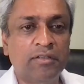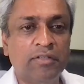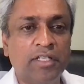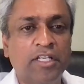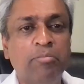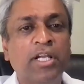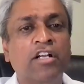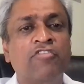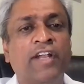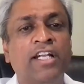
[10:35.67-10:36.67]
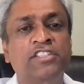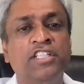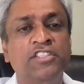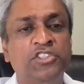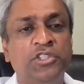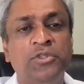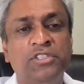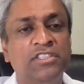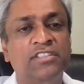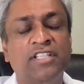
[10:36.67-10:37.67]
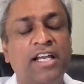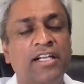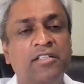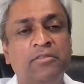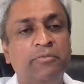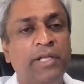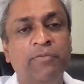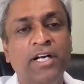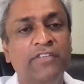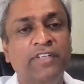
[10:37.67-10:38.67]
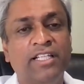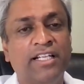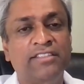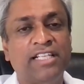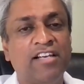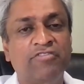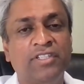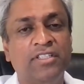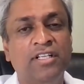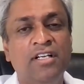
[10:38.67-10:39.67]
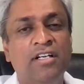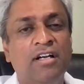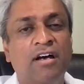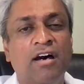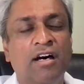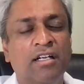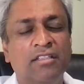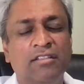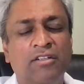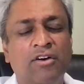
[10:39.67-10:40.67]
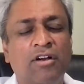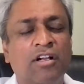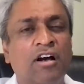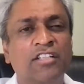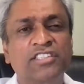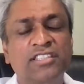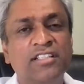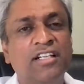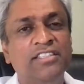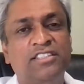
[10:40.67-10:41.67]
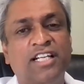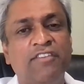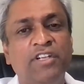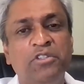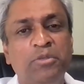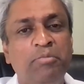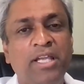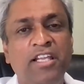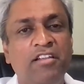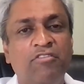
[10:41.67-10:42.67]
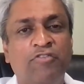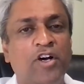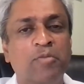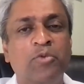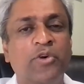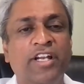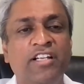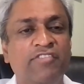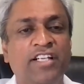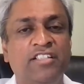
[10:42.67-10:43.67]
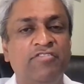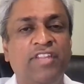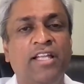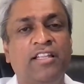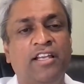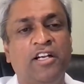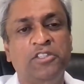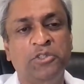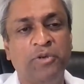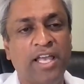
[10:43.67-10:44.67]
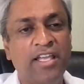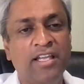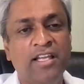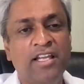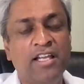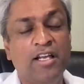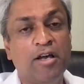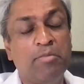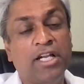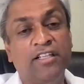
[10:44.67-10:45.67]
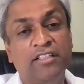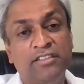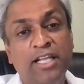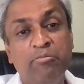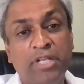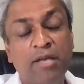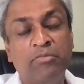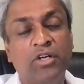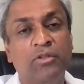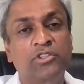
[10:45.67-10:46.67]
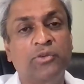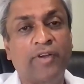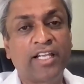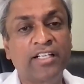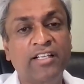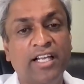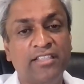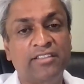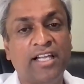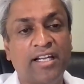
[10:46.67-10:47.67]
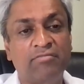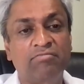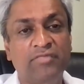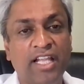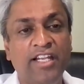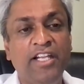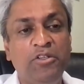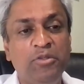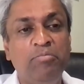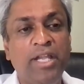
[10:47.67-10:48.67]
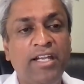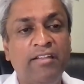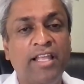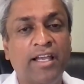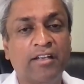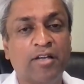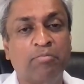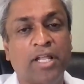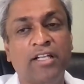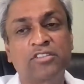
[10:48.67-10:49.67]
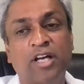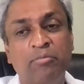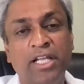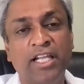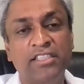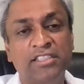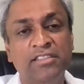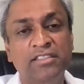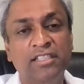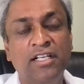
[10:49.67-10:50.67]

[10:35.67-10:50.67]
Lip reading: The typical financial institutions that we work with at Zafin are constantly striving to be far more innovative than they are today. But at the same time, they also recognize that they need to meet their compliance obligations.